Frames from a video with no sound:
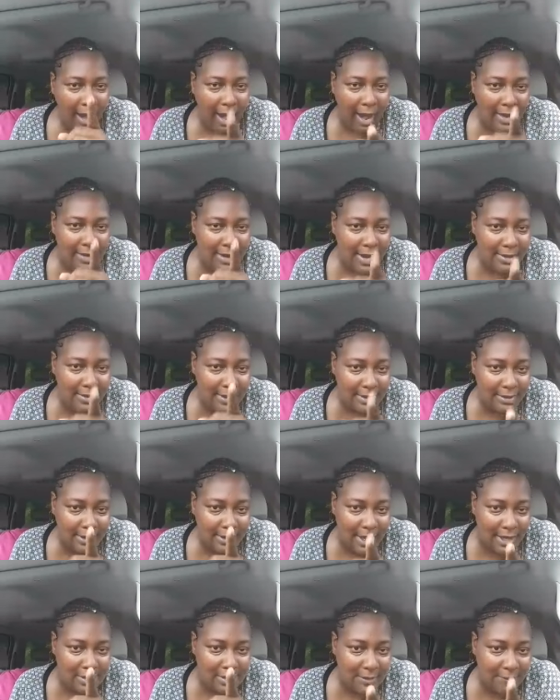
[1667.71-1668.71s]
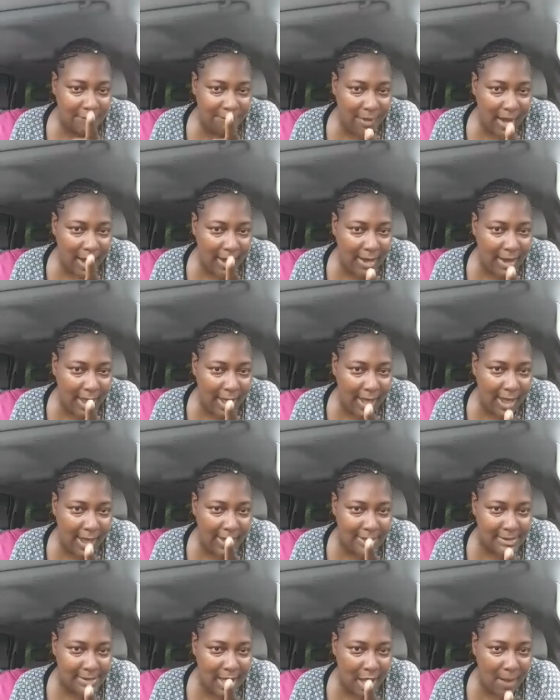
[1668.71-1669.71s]
I need to cuss Savannah
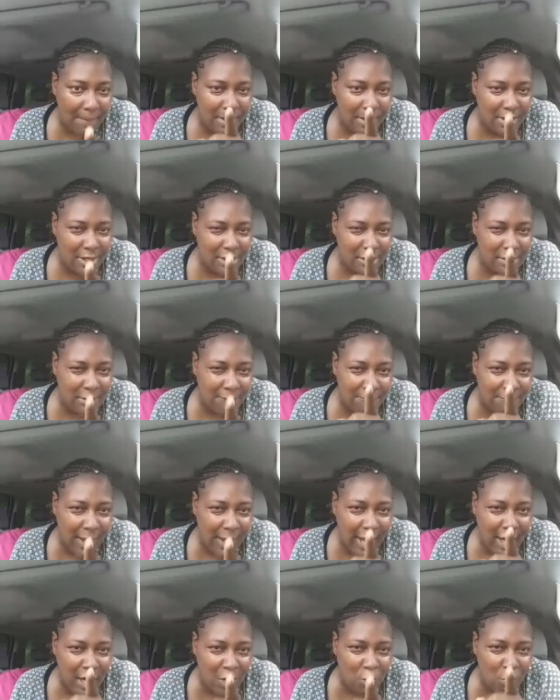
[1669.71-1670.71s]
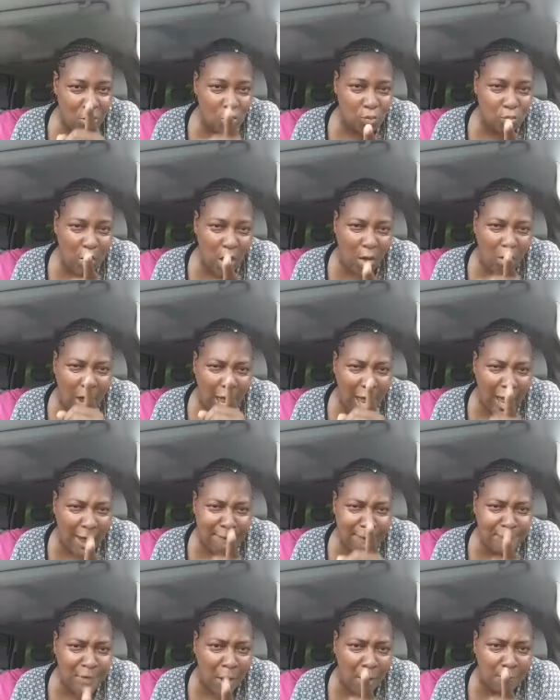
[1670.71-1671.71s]
ass out because Savannah was wrong.
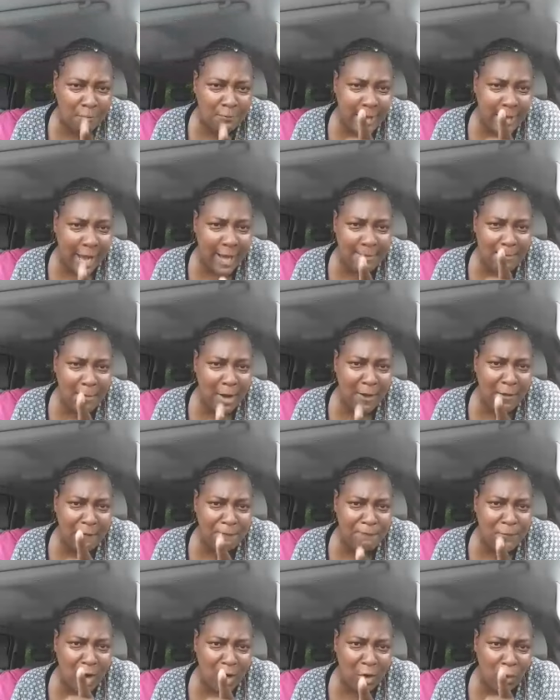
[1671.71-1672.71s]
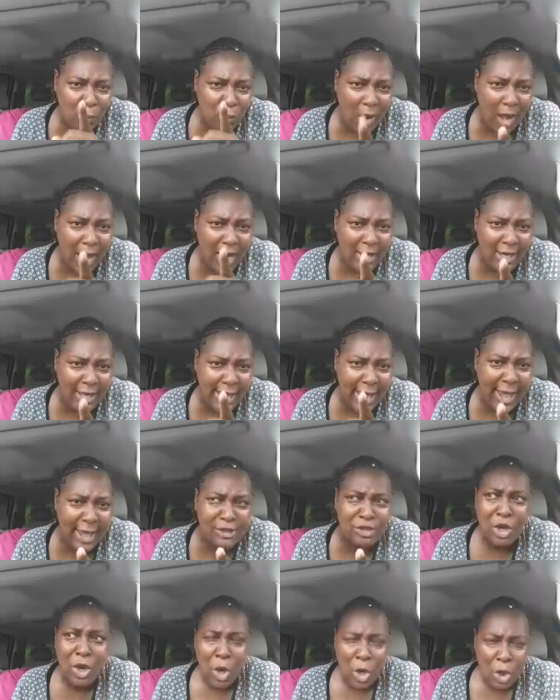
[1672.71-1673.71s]
I fought that motherfucking raggedy
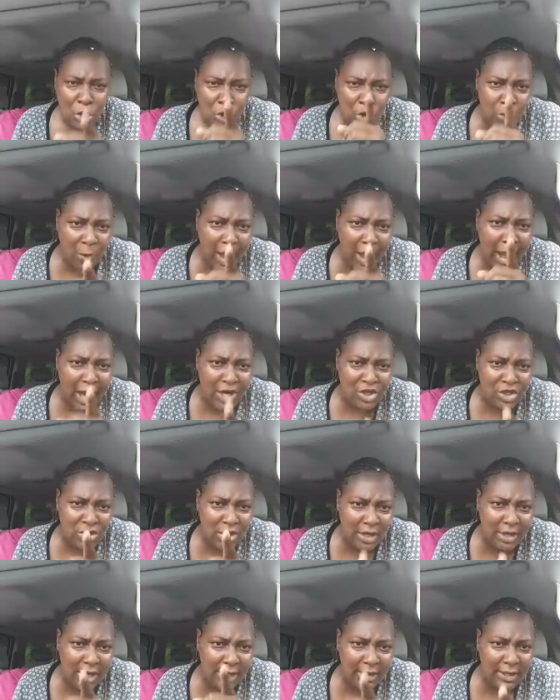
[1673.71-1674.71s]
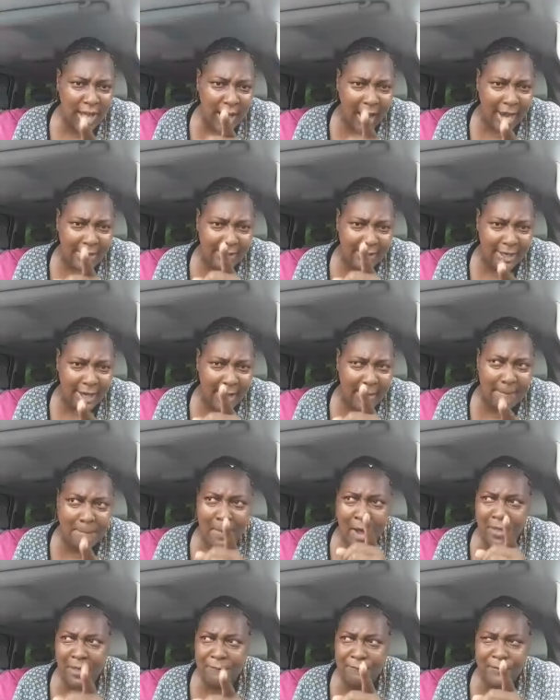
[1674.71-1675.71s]
ass, trash looking goddamn
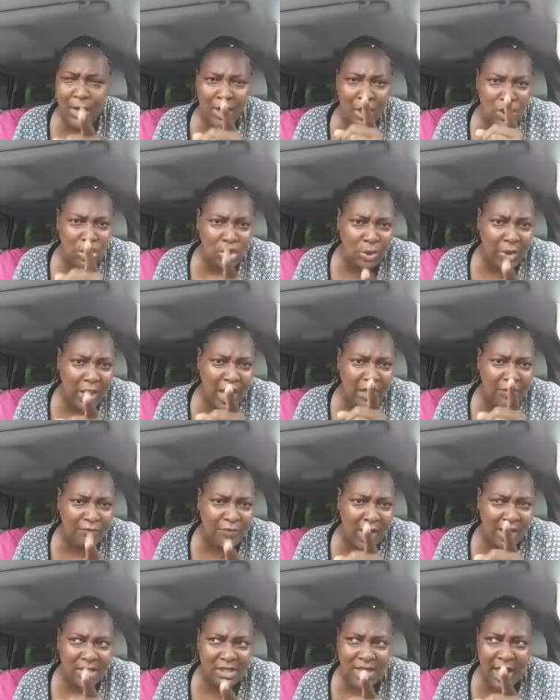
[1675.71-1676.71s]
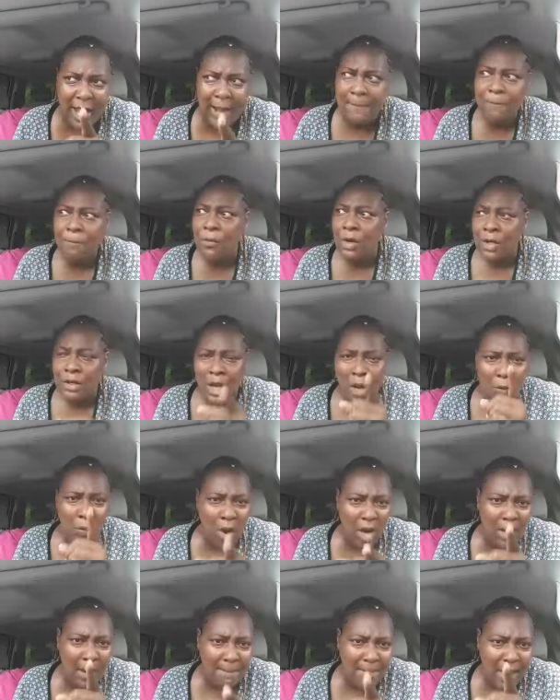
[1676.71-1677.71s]
motherfucker transvestite that
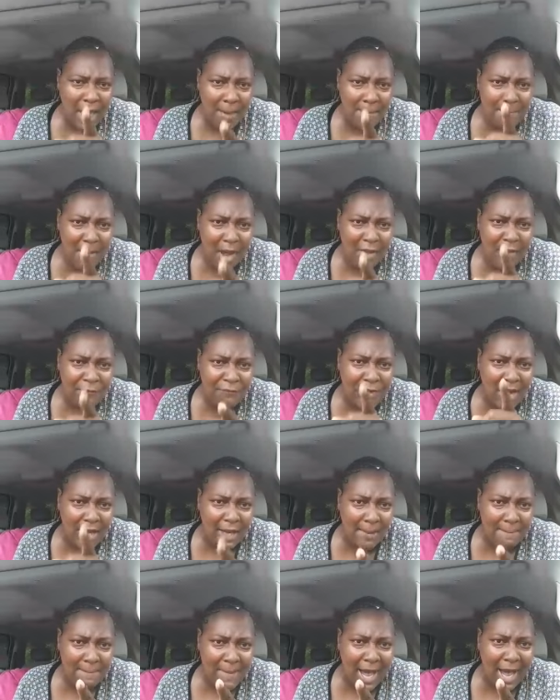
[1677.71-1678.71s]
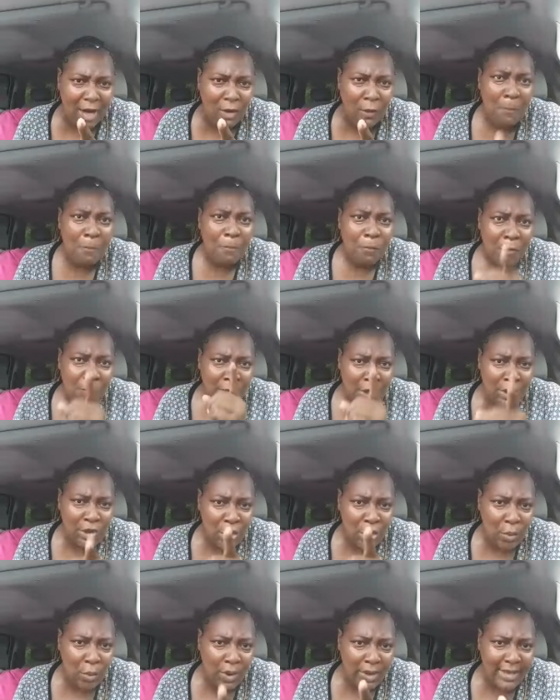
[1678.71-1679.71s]
wanna be a motherfucking model for
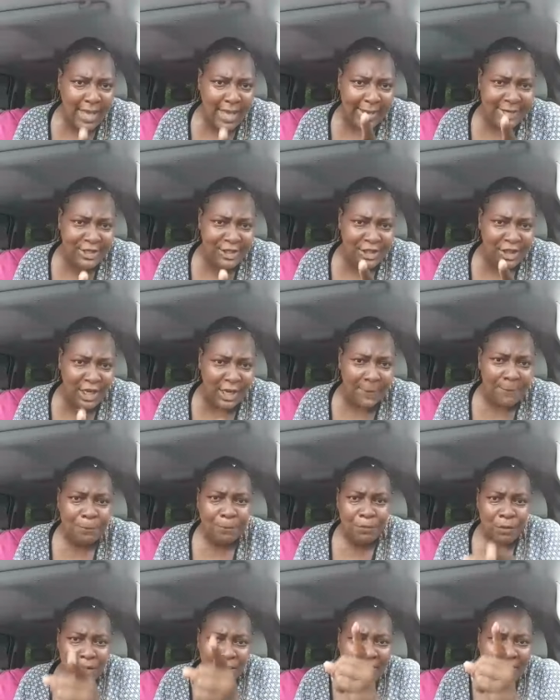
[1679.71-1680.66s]
doing that shit.